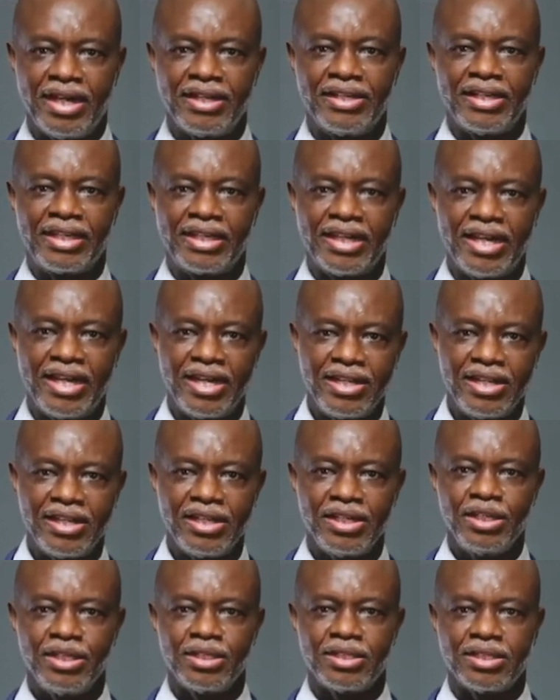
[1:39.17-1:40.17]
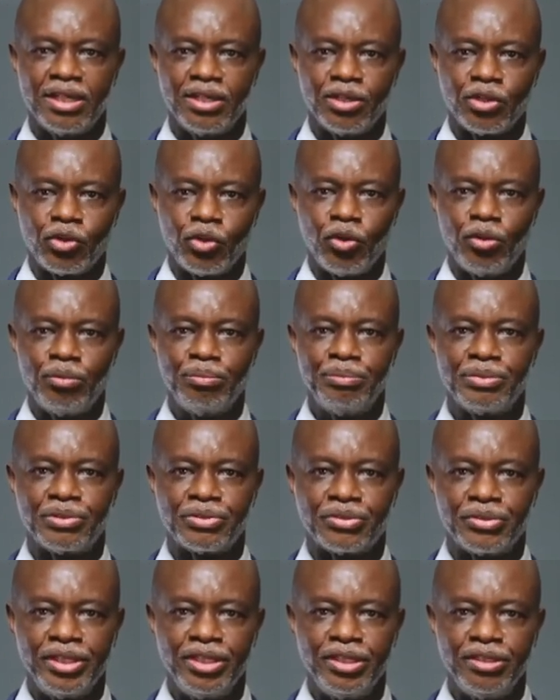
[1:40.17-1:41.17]
at the Ghana Telecom
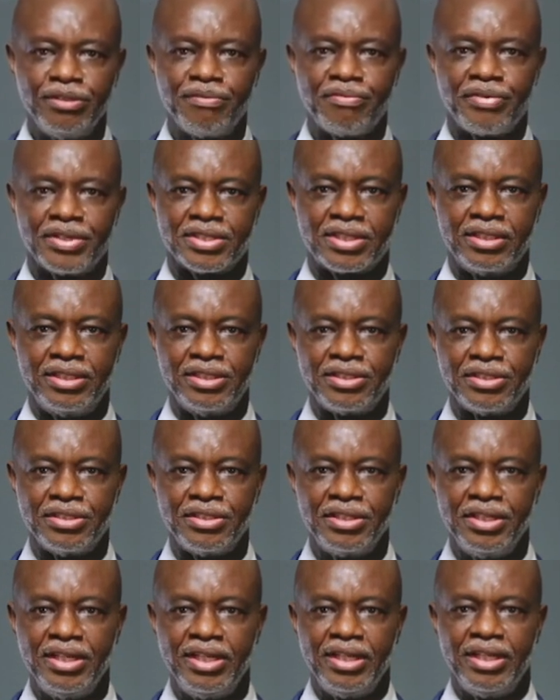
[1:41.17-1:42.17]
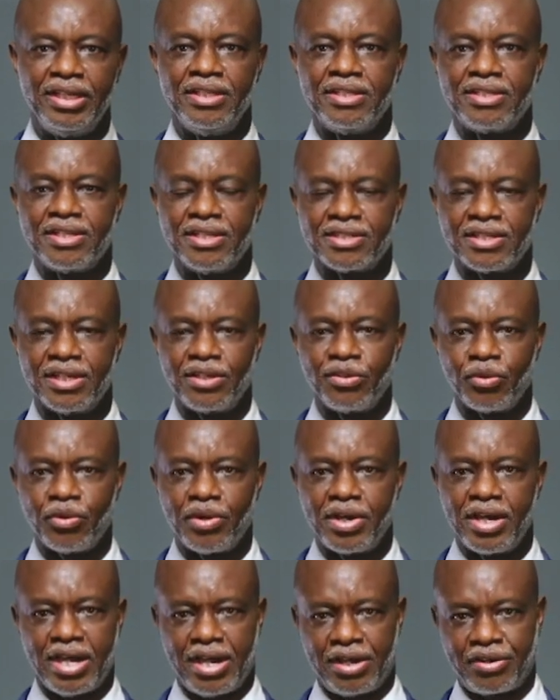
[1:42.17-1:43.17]
training facility in
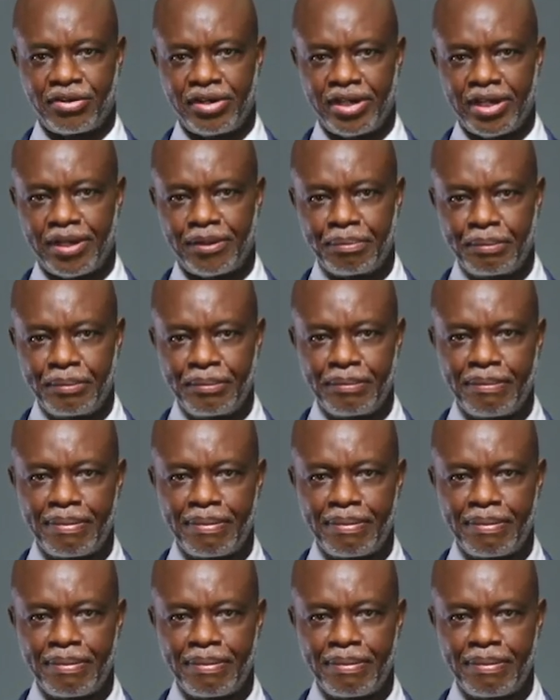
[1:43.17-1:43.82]
Tesano, Accra.